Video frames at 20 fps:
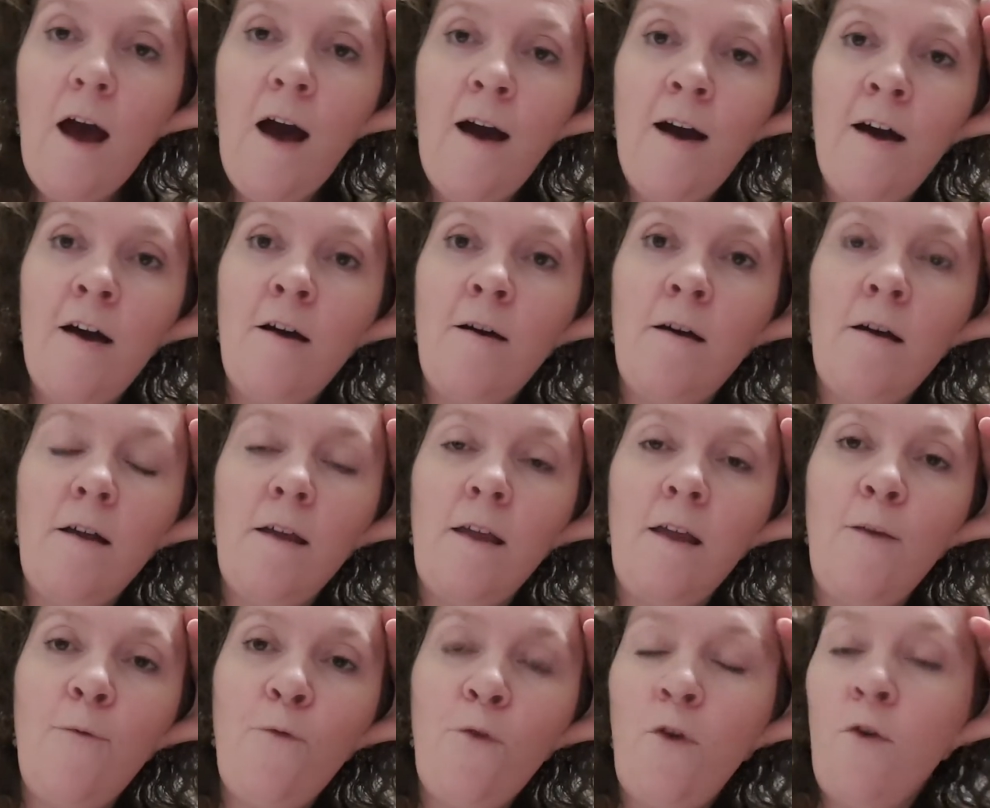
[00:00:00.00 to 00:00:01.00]

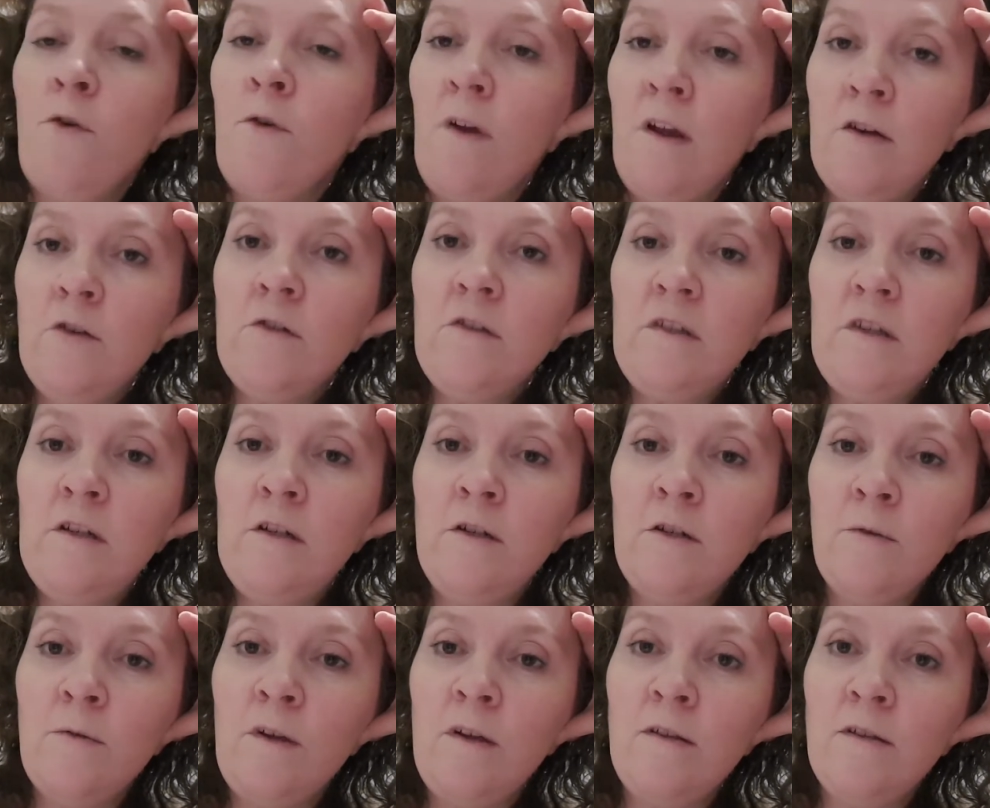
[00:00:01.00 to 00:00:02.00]
If you're interested in
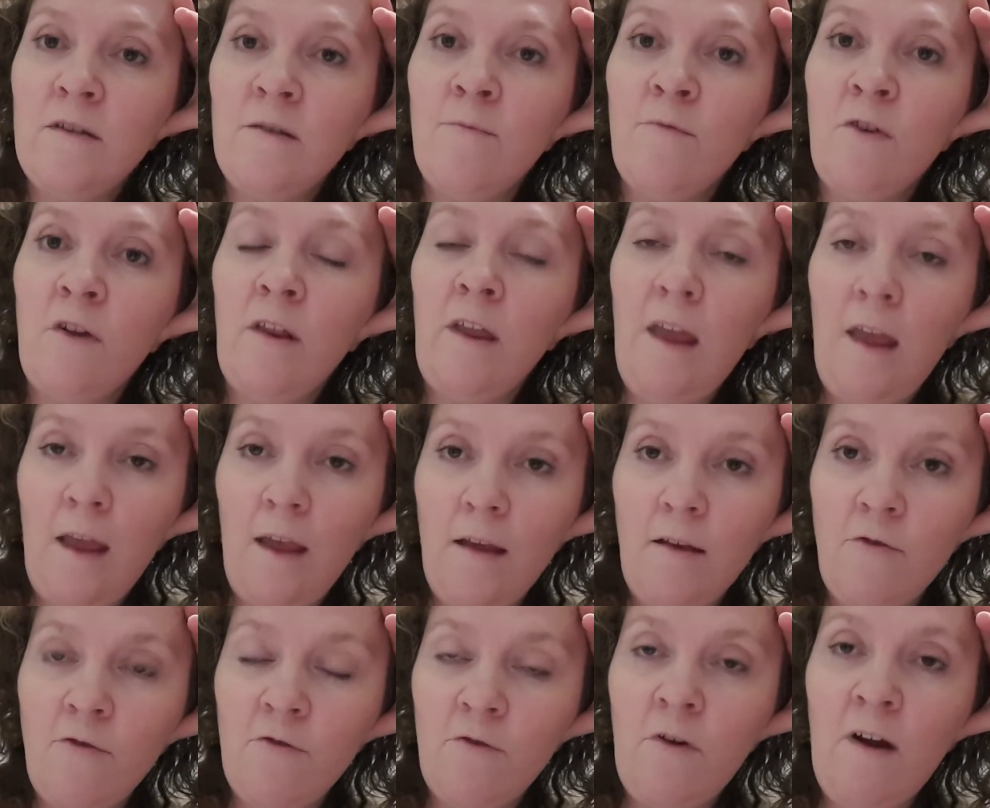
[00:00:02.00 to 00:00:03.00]
doing some really
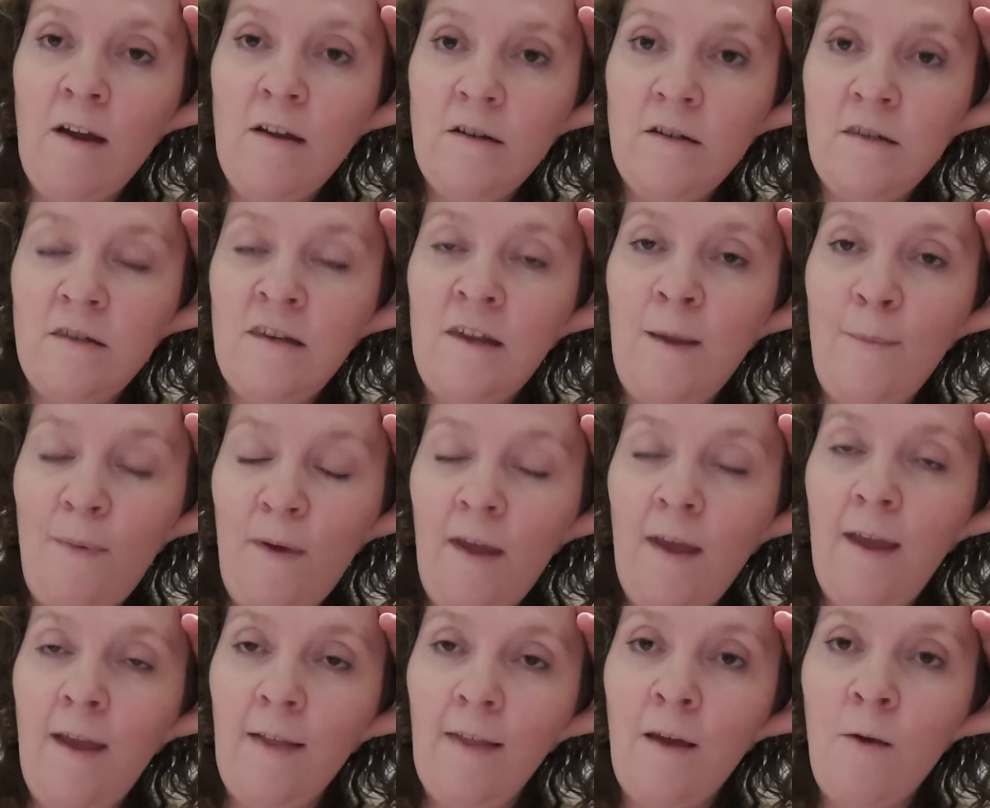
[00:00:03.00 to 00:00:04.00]
great deep
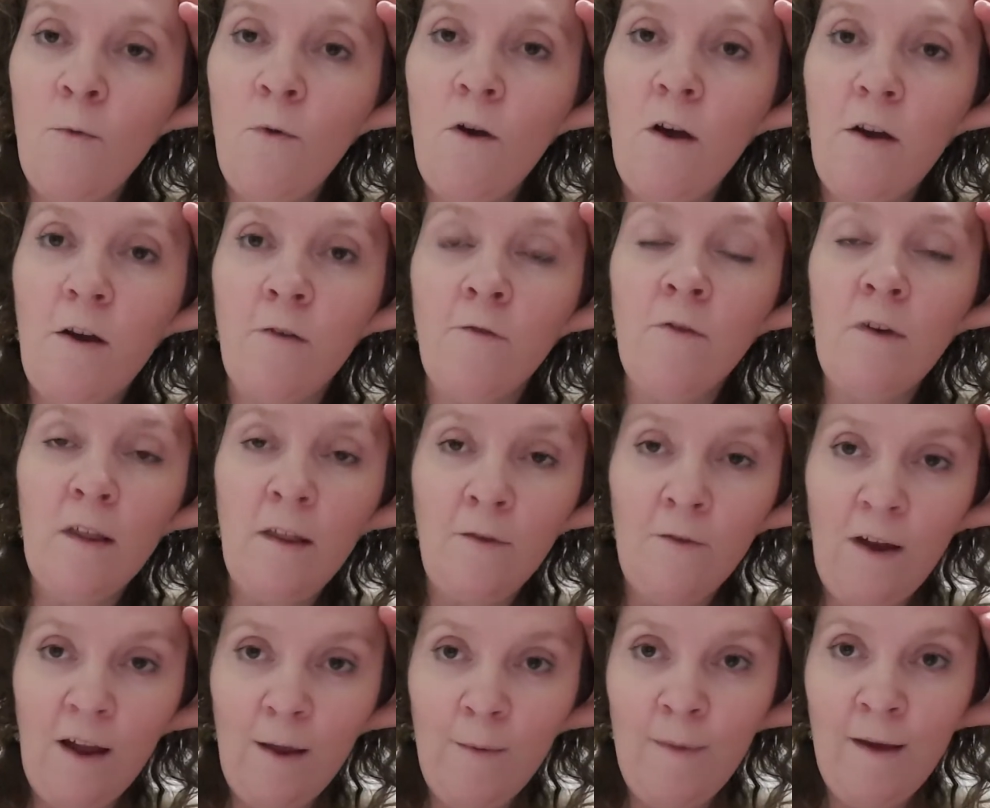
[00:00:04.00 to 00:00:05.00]
healing work, I really
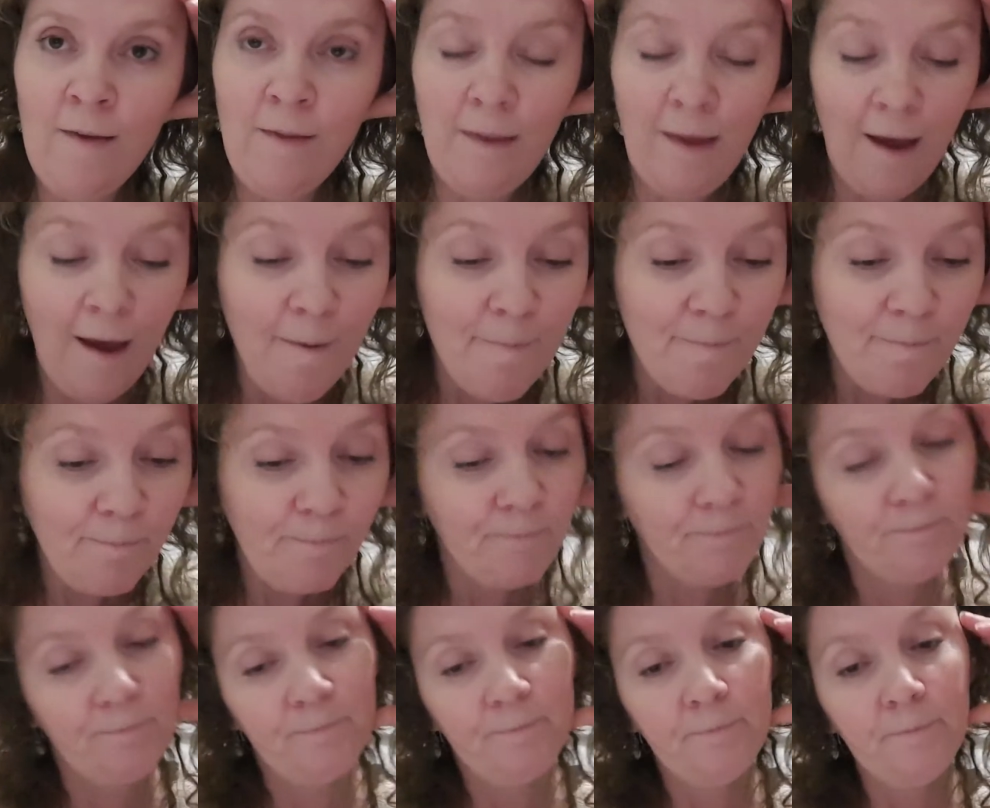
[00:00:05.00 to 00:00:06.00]
recommend that
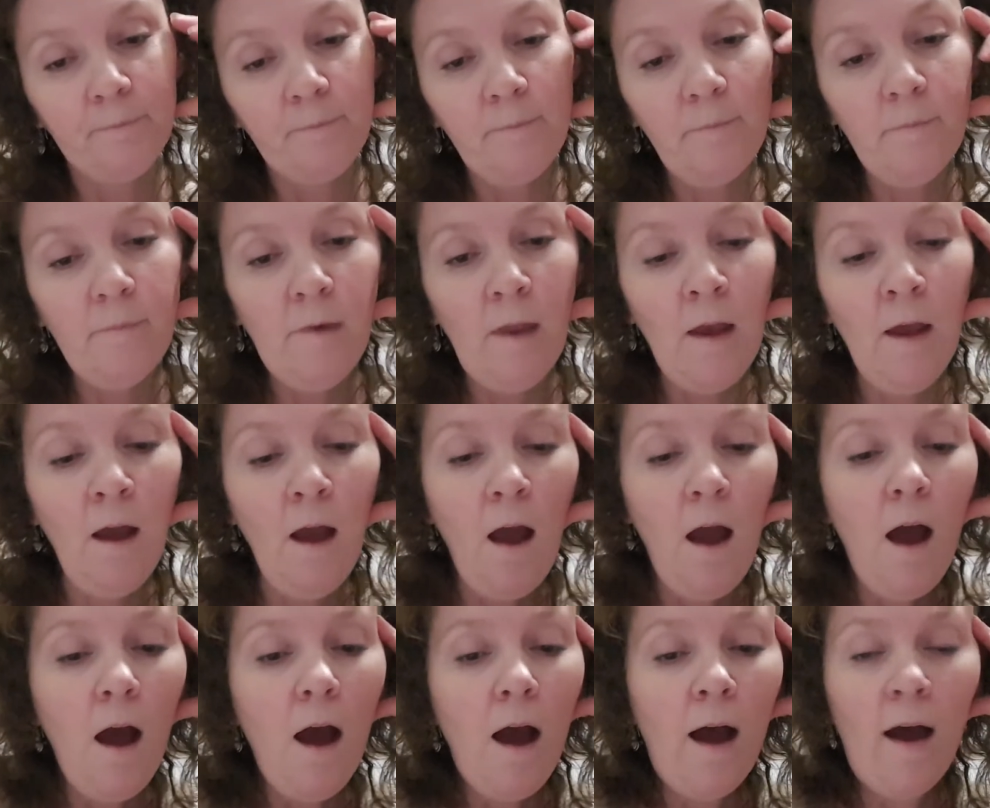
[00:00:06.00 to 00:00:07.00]

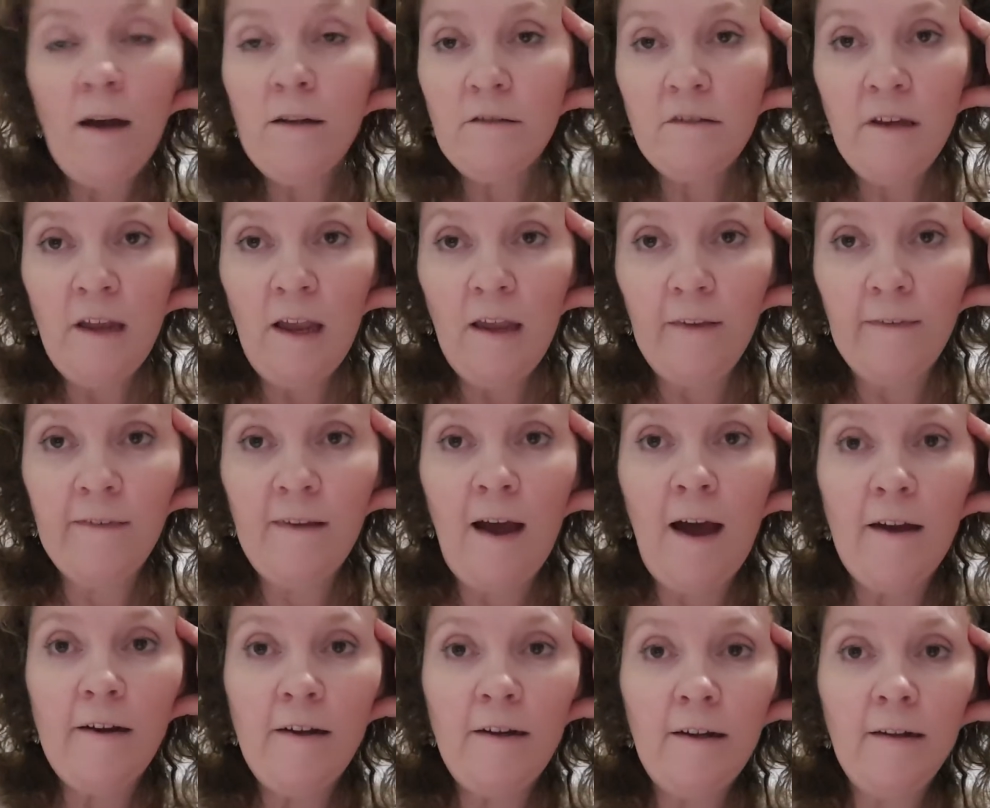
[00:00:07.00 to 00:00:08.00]
to get you
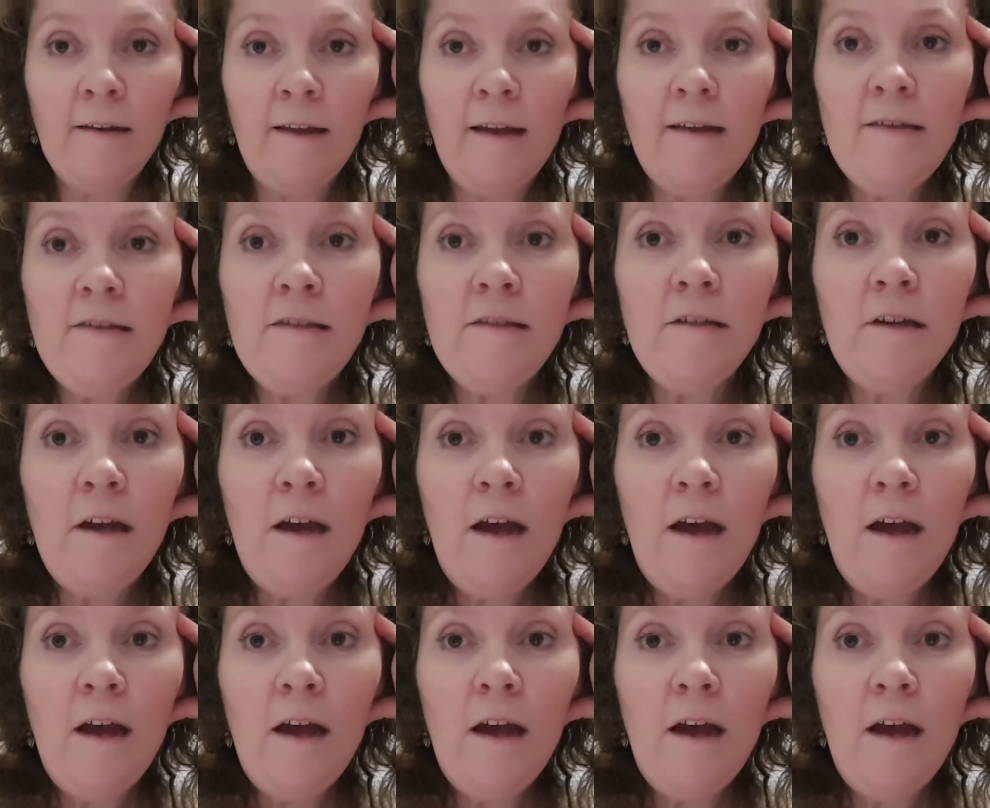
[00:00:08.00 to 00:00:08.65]
started at least.